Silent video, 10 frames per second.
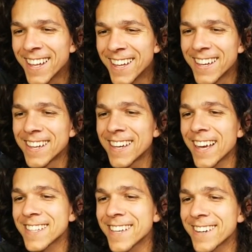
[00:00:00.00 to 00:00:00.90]
uh,
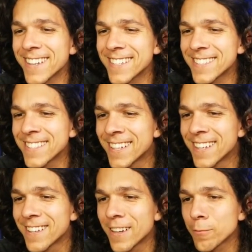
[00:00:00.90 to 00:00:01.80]
Ed Gunning,
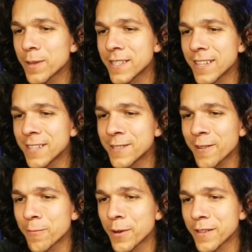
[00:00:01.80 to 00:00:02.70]
uh, please, I need you to
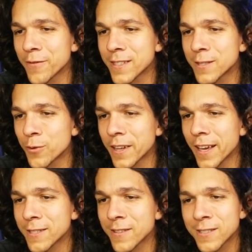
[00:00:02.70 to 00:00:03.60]
compare the Vazen
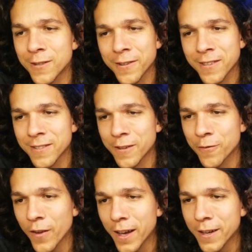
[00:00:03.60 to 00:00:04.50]
28 to the Sirui
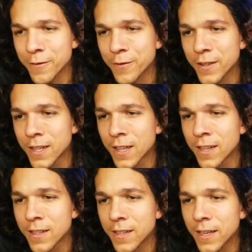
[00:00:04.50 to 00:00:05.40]
35.
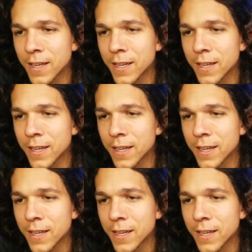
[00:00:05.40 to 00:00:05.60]
Uh,